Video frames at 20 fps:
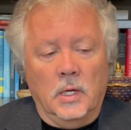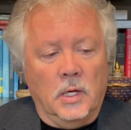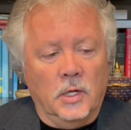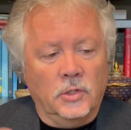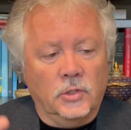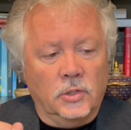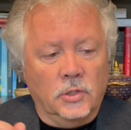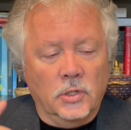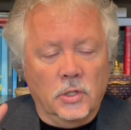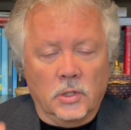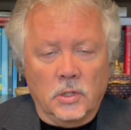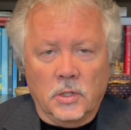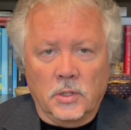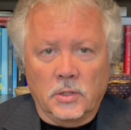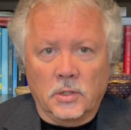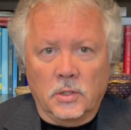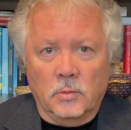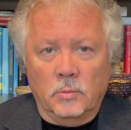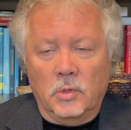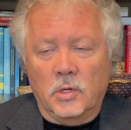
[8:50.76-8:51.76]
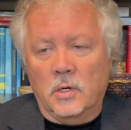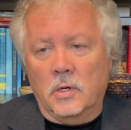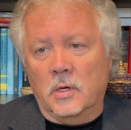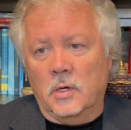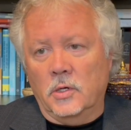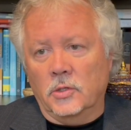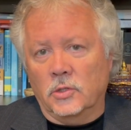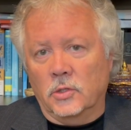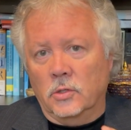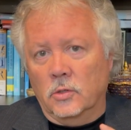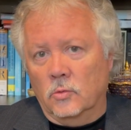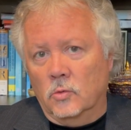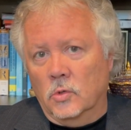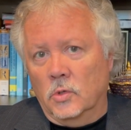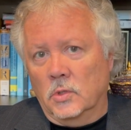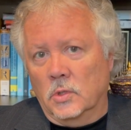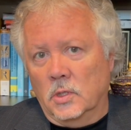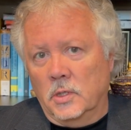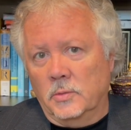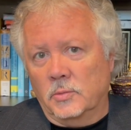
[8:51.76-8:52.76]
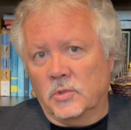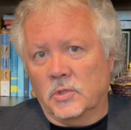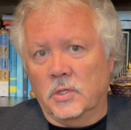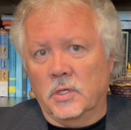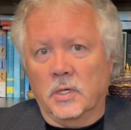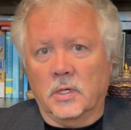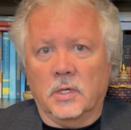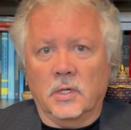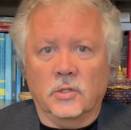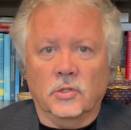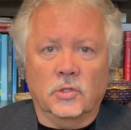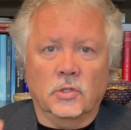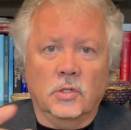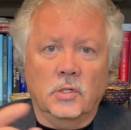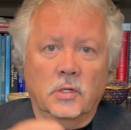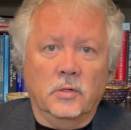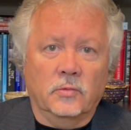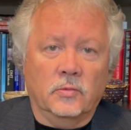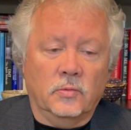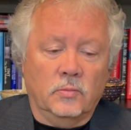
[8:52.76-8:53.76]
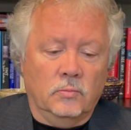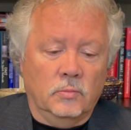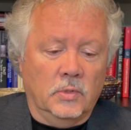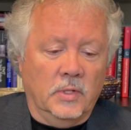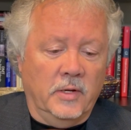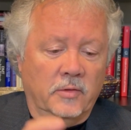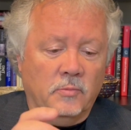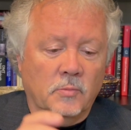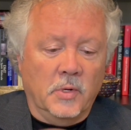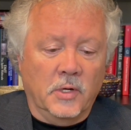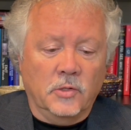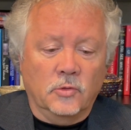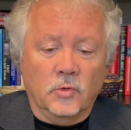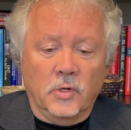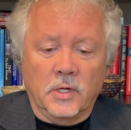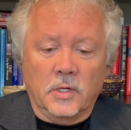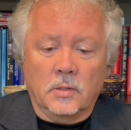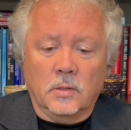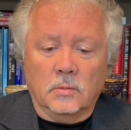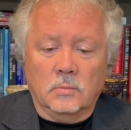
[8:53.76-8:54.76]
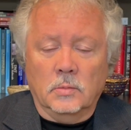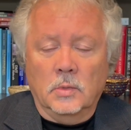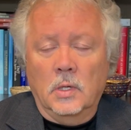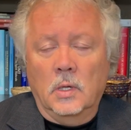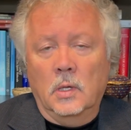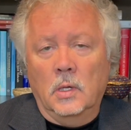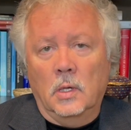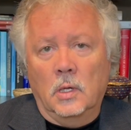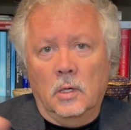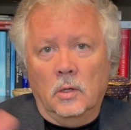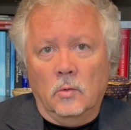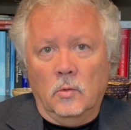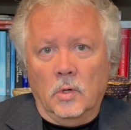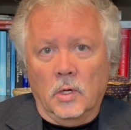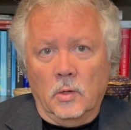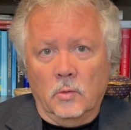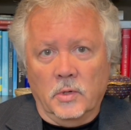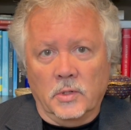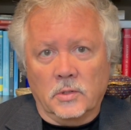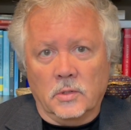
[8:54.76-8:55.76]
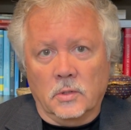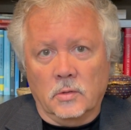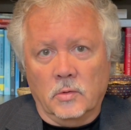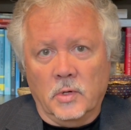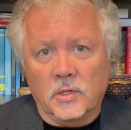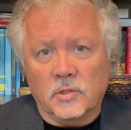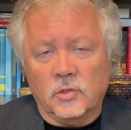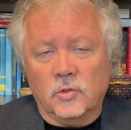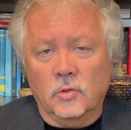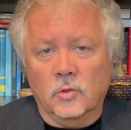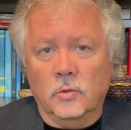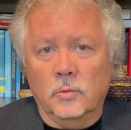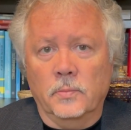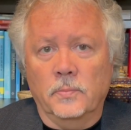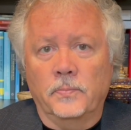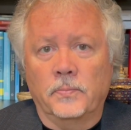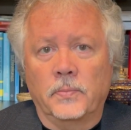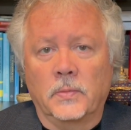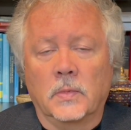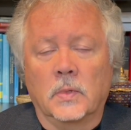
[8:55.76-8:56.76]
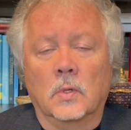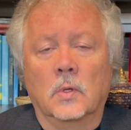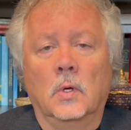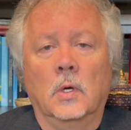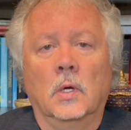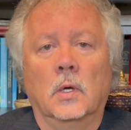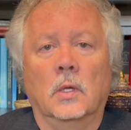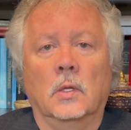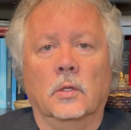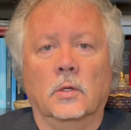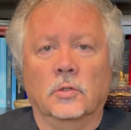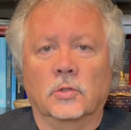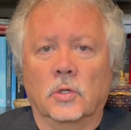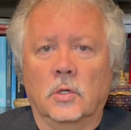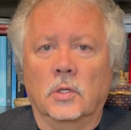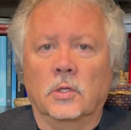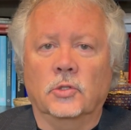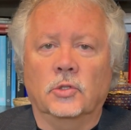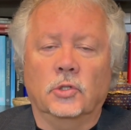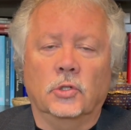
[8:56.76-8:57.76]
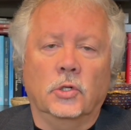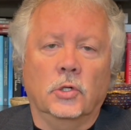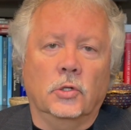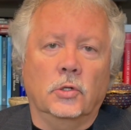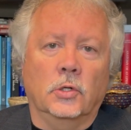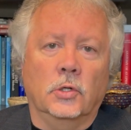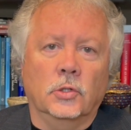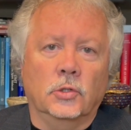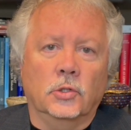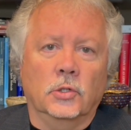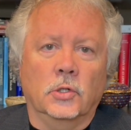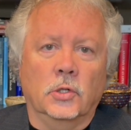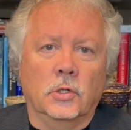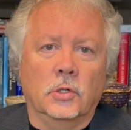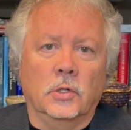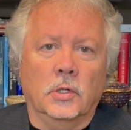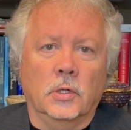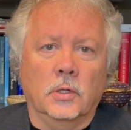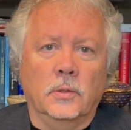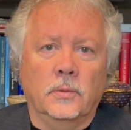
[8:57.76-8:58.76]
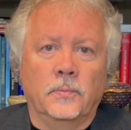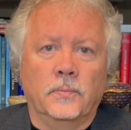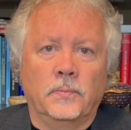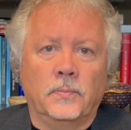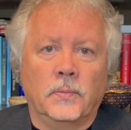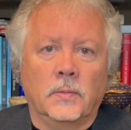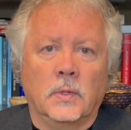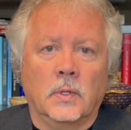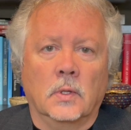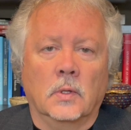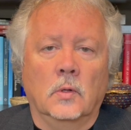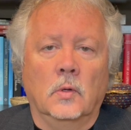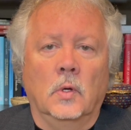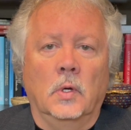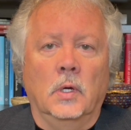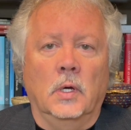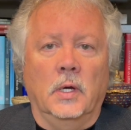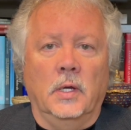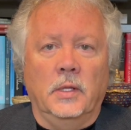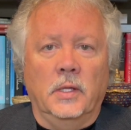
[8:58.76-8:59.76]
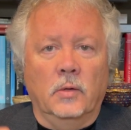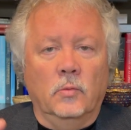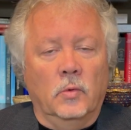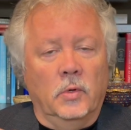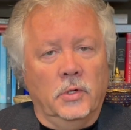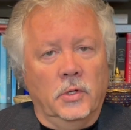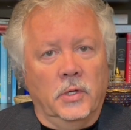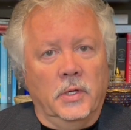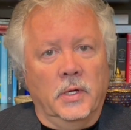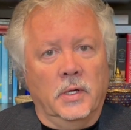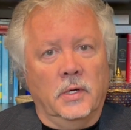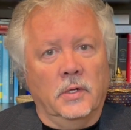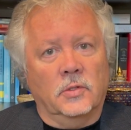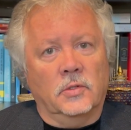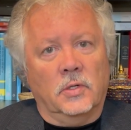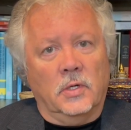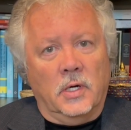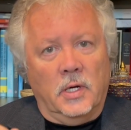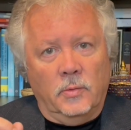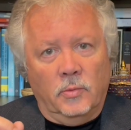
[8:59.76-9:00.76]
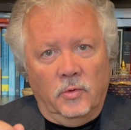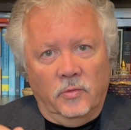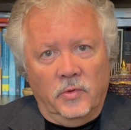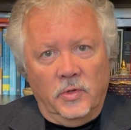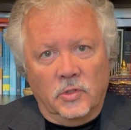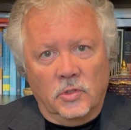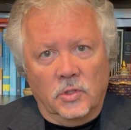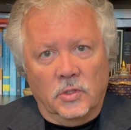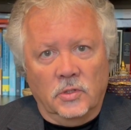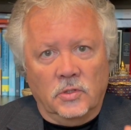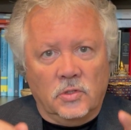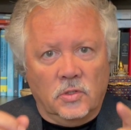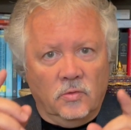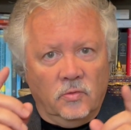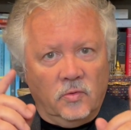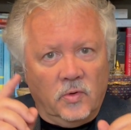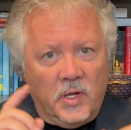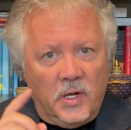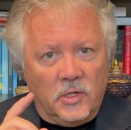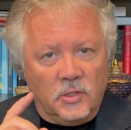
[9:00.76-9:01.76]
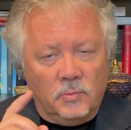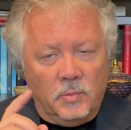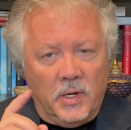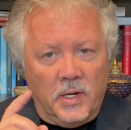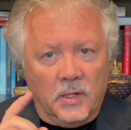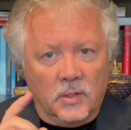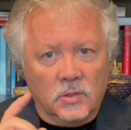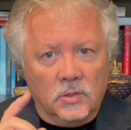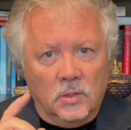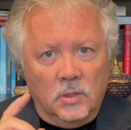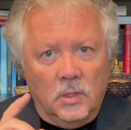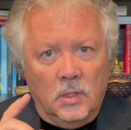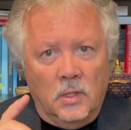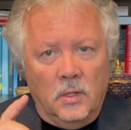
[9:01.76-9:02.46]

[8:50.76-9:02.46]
I shouldn't have gone to the bar. I shouldn't have worn the lipstick. I shouldn't have left my drink while I went to the restroom. There's all the shoulda, coulda, shoulda, coulda. And then what you get is hypervigilance flashbacks.